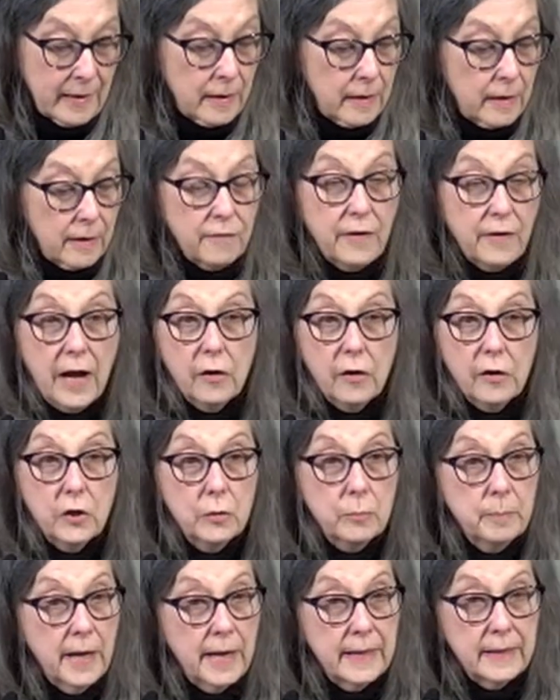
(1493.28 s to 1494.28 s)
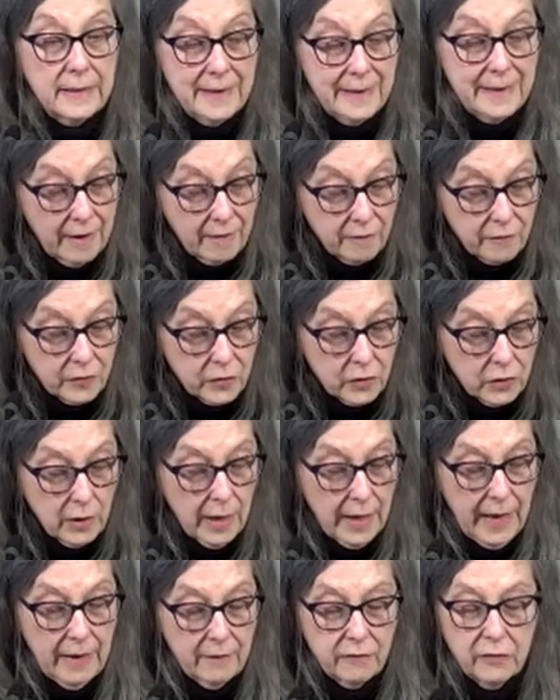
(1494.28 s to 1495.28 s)
of how you might never
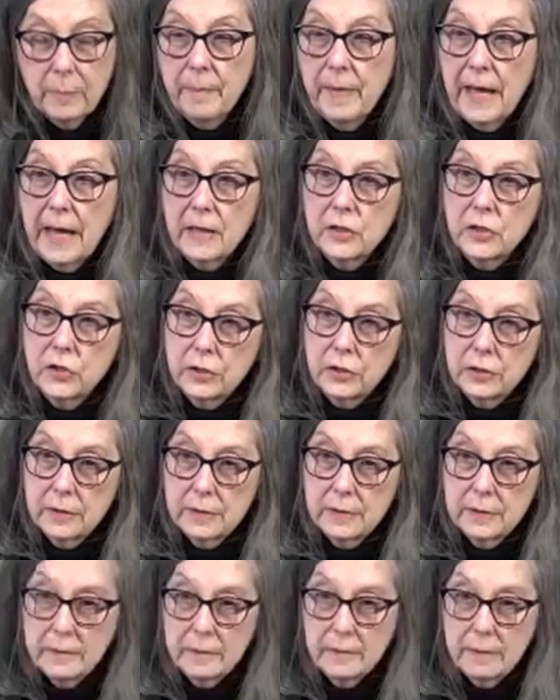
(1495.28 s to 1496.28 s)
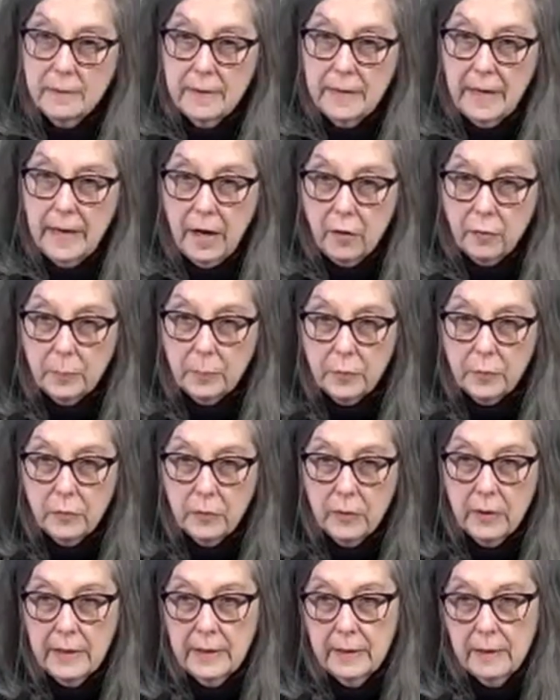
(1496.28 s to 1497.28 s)
have imagined the
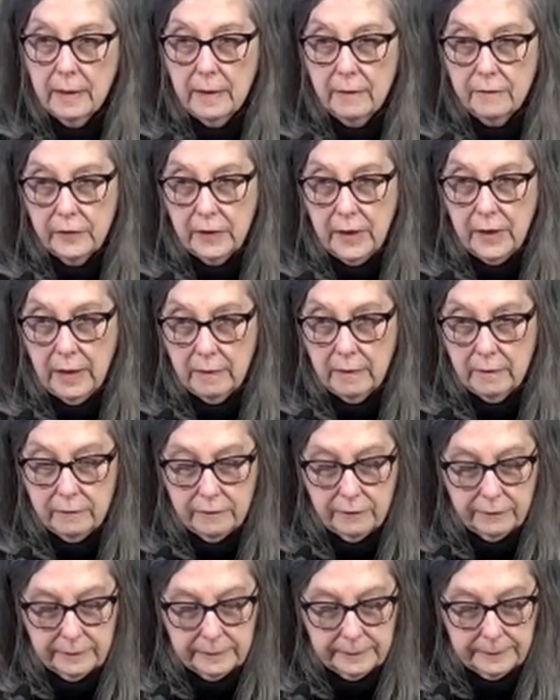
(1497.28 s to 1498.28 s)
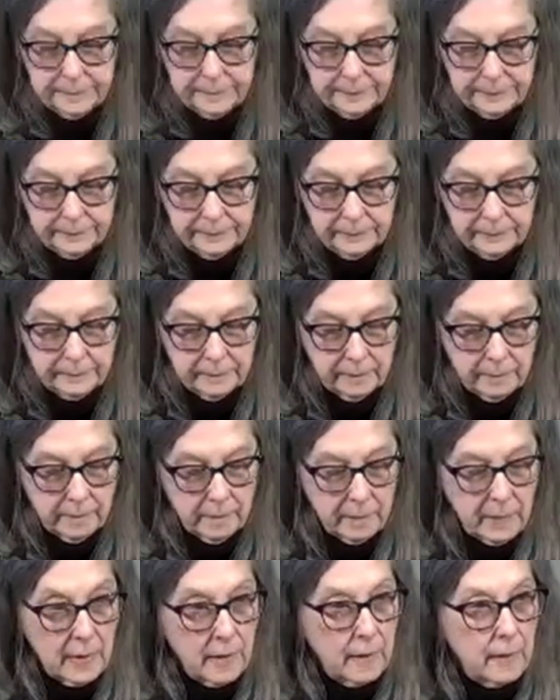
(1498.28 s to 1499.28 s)
outpouring of love,
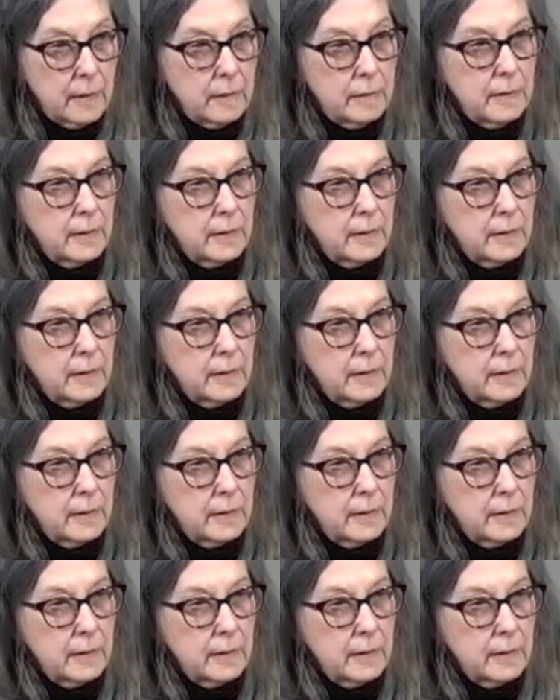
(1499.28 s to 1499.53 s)
the